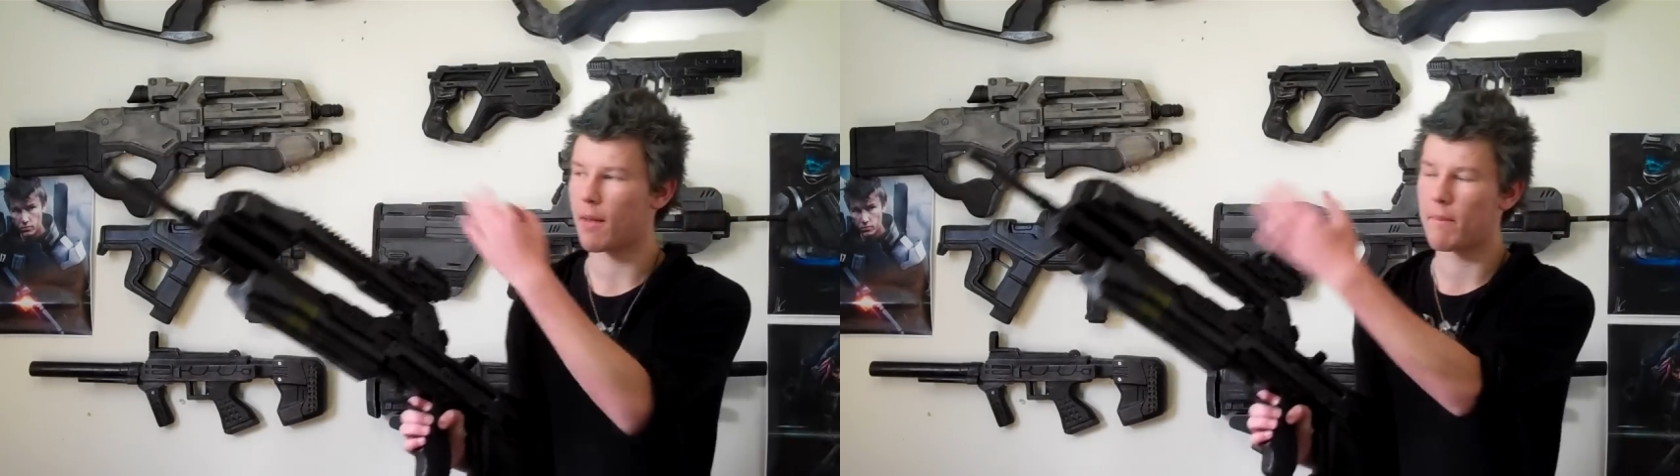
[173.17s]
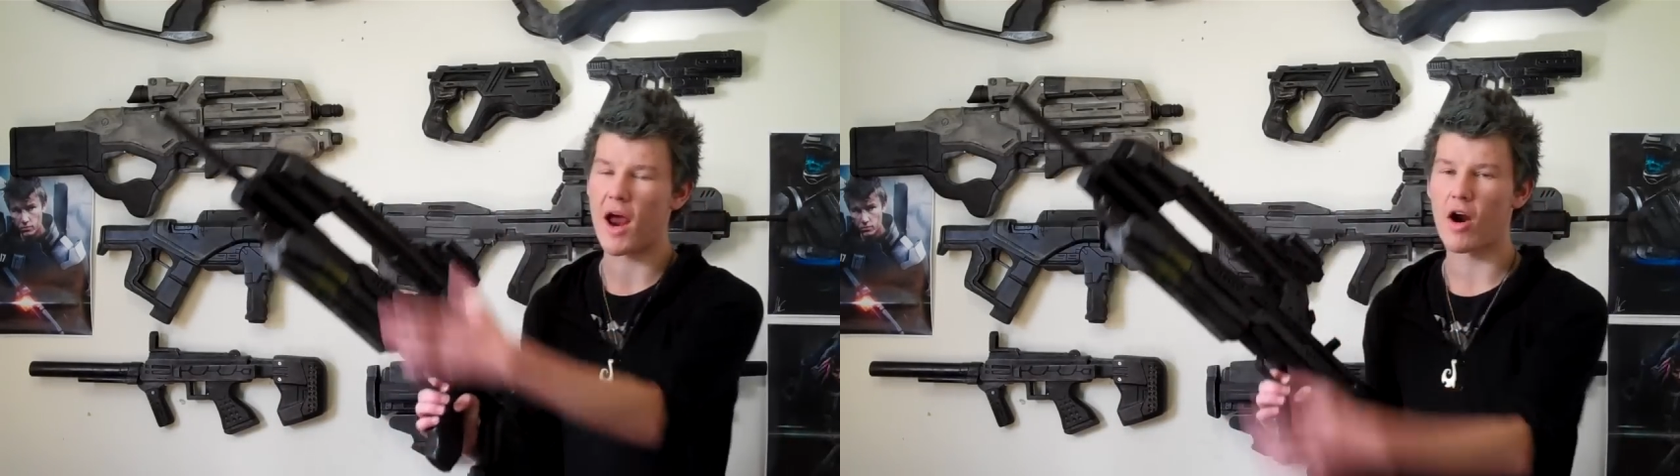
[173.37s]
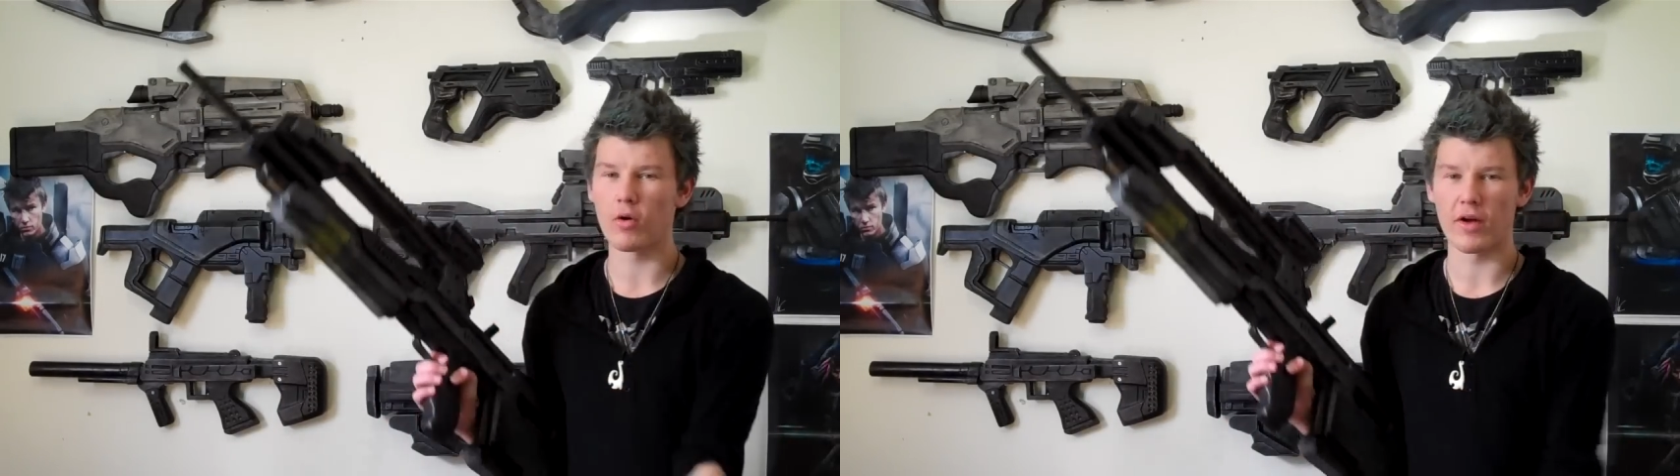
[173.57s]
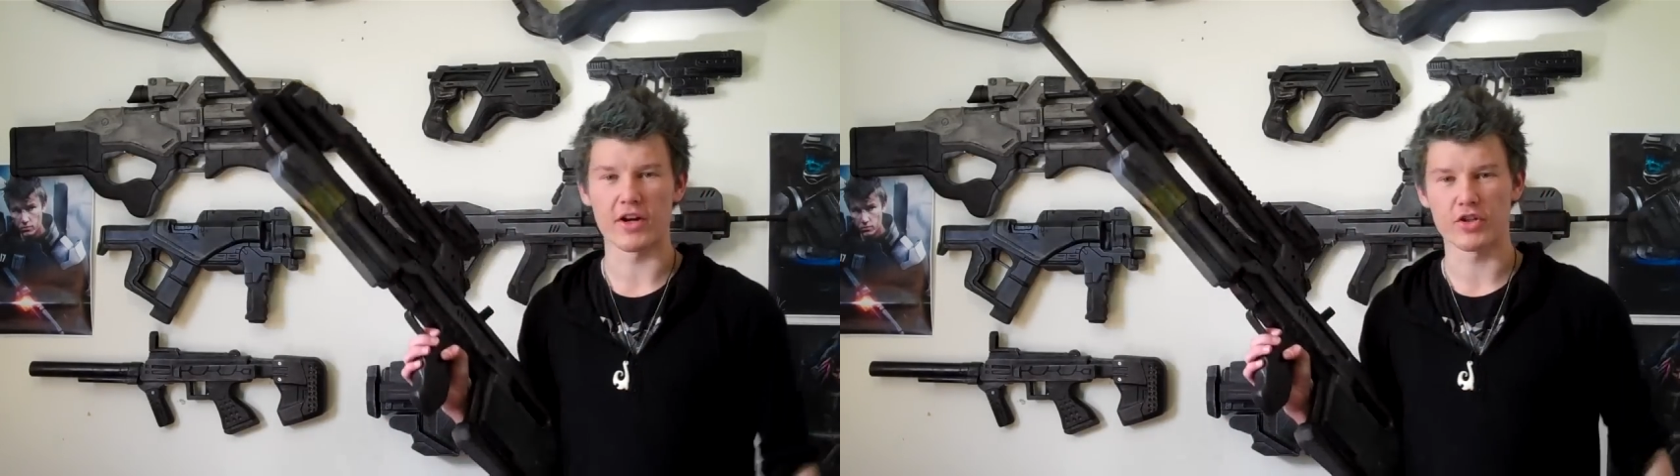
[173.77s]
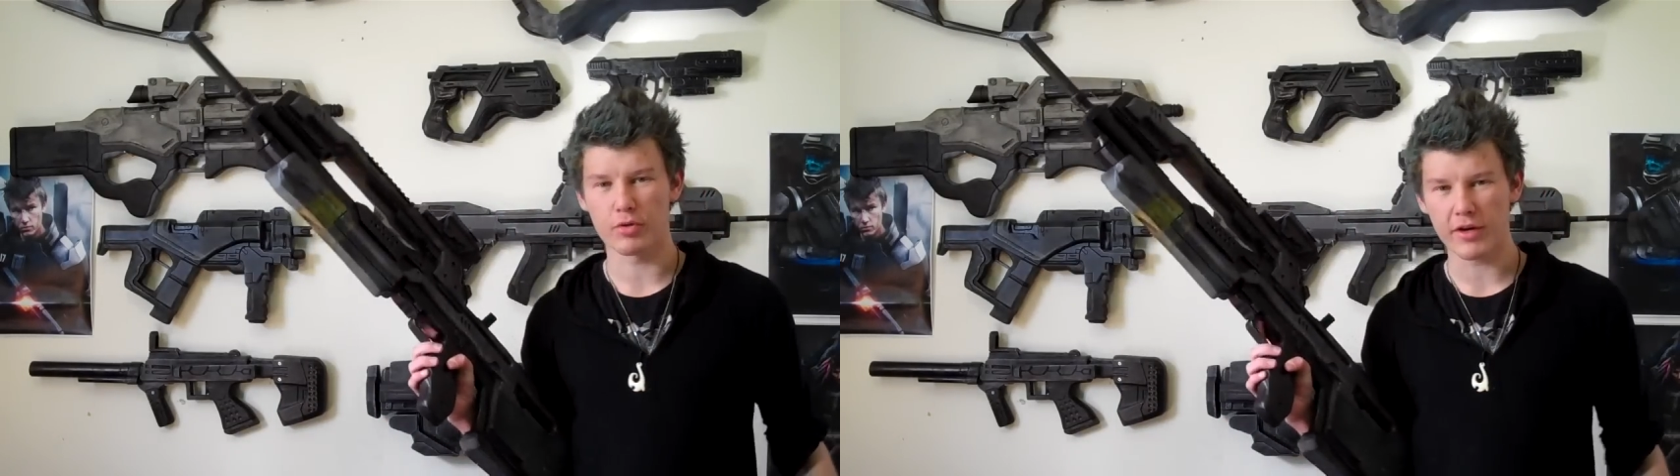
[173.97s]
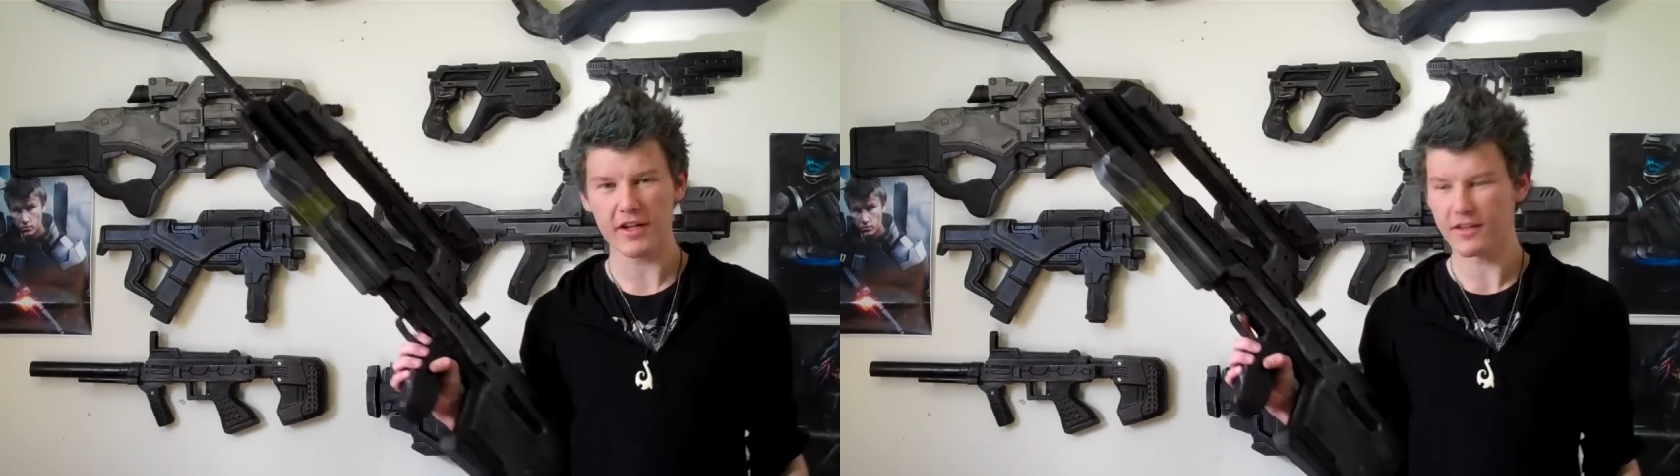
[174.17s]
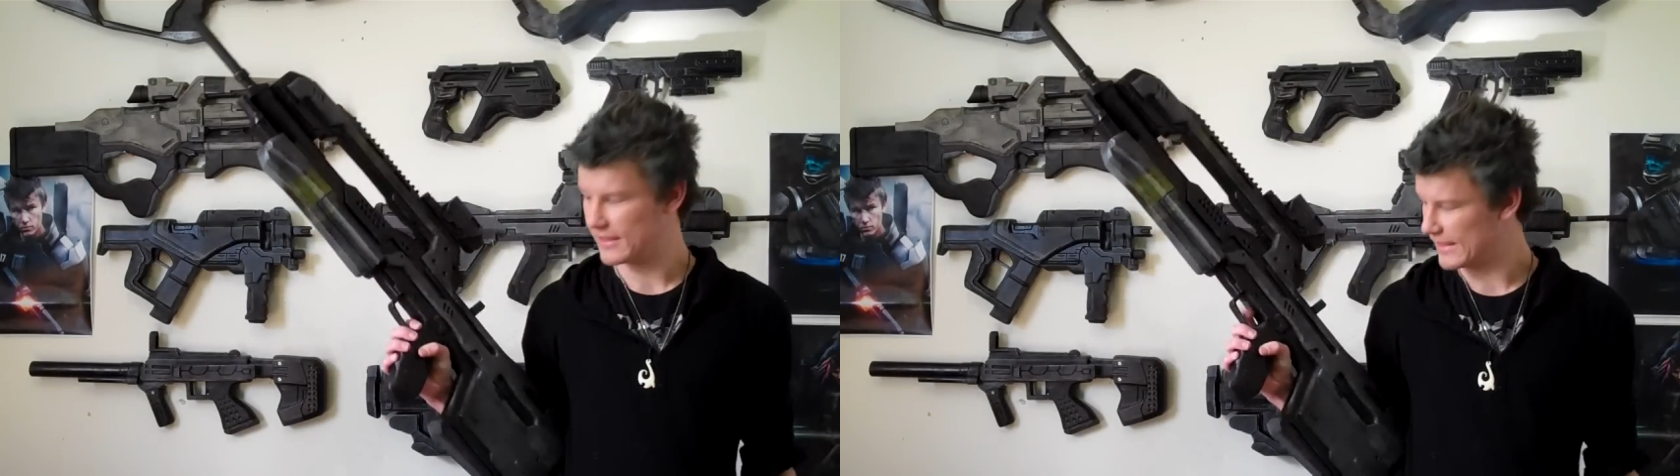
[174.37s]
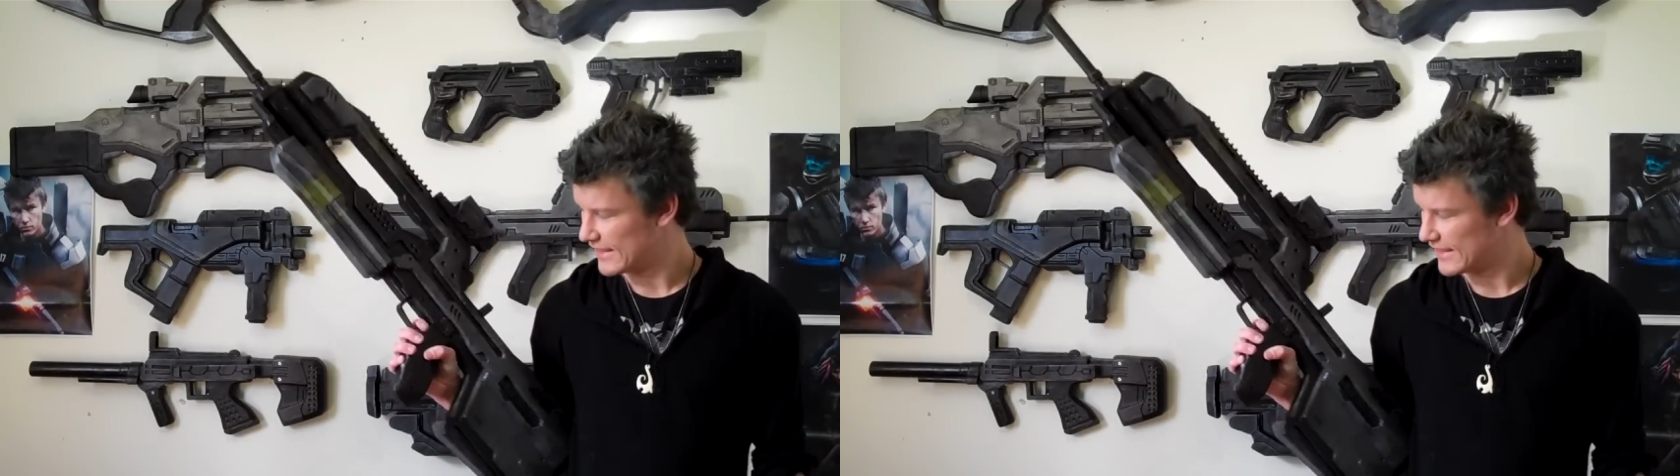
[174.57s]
like a barrel and a trigger.